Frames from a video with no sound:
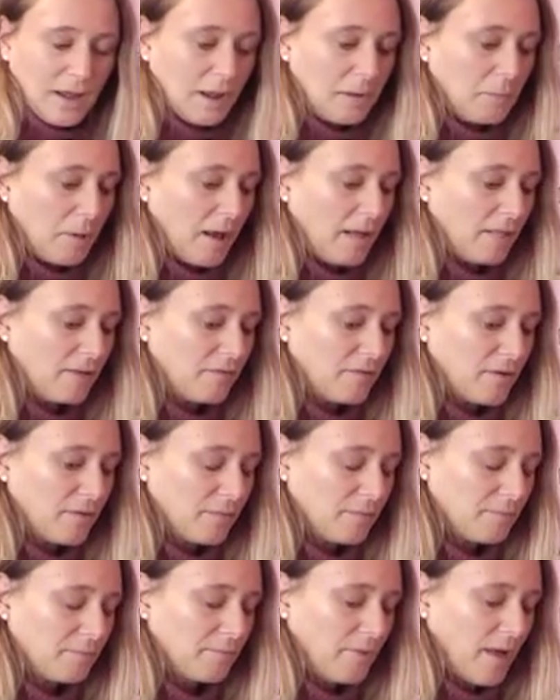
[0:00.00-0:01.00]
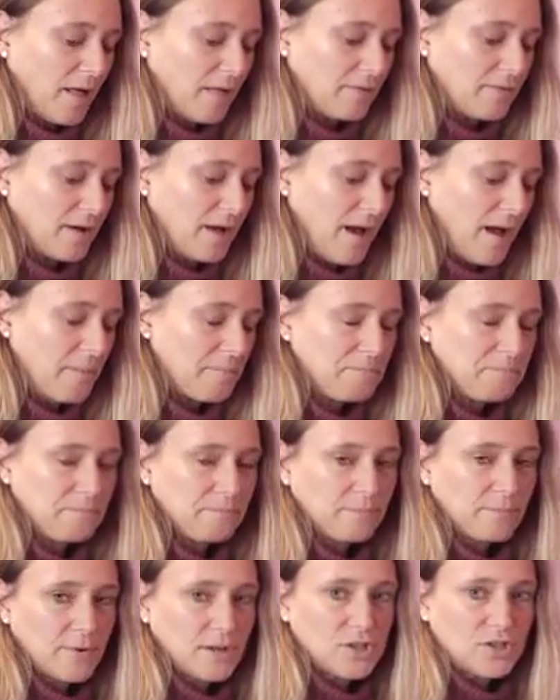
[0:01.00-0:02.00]
name out of the, out of
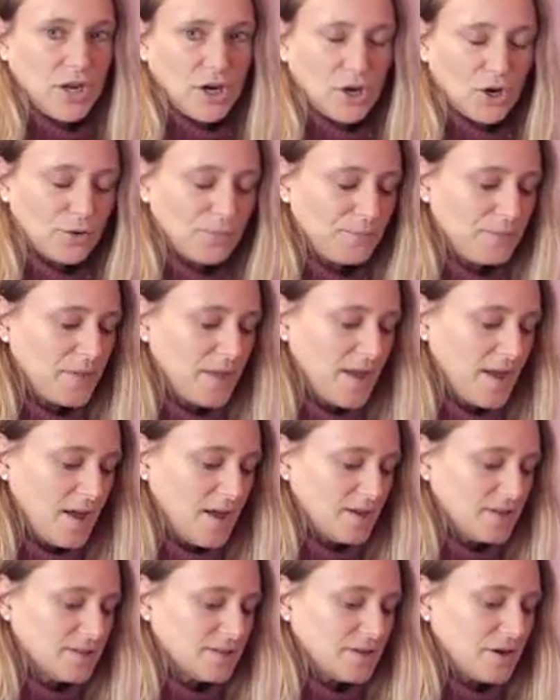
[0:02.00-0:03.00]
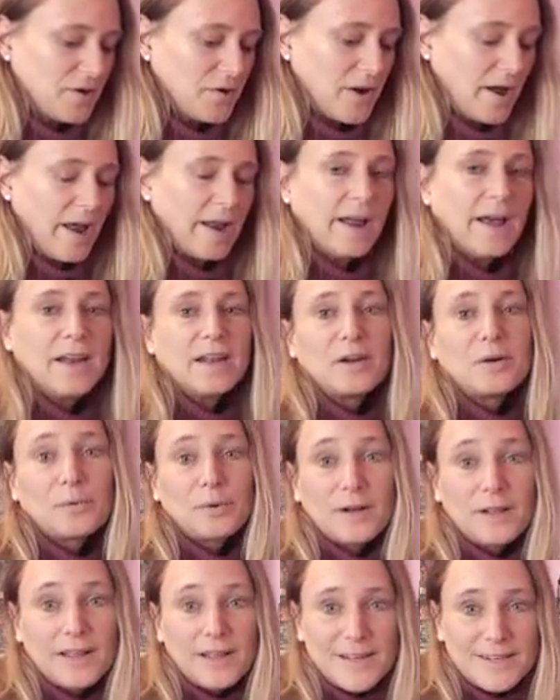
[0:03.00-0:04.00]
the shaker. So, and I
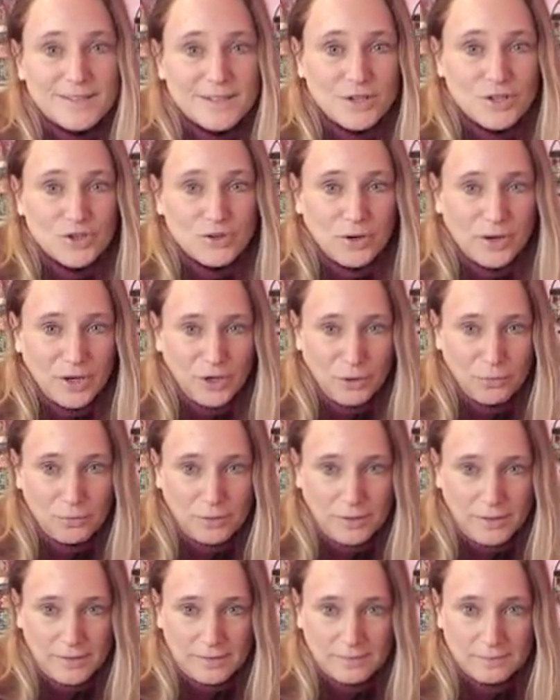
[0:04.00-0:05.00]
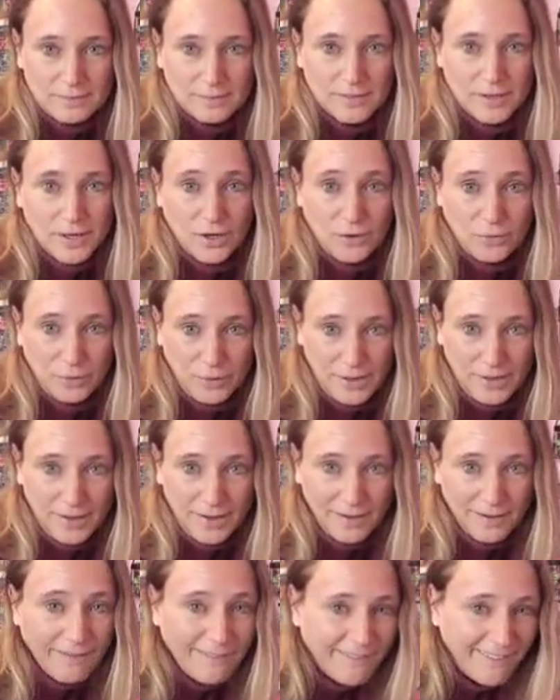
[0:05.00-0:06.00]
didn't realize that Joy, you were in
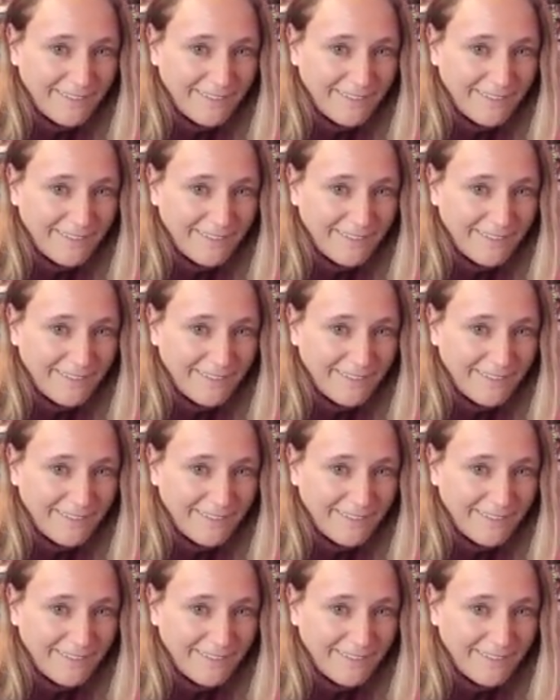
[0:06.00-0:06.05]
Korea.